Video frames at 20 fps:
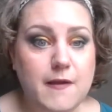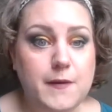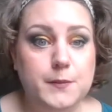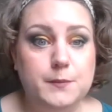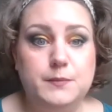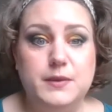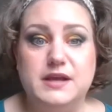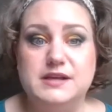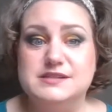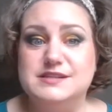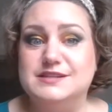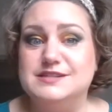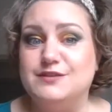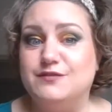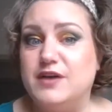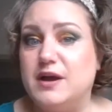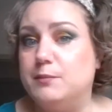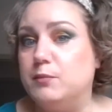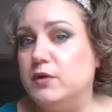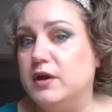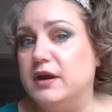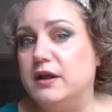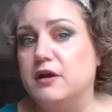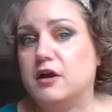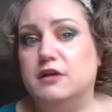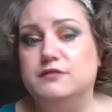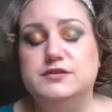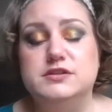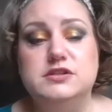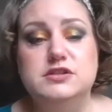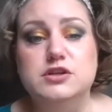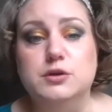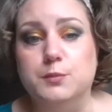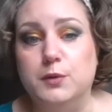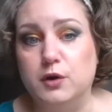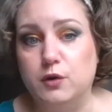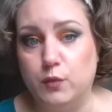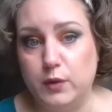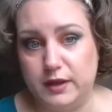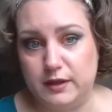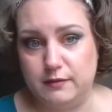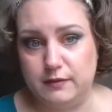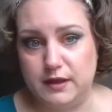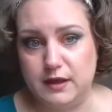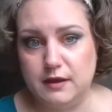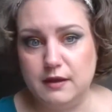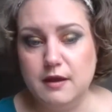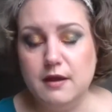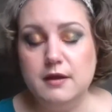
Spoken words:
because it's evaporating off super quickly.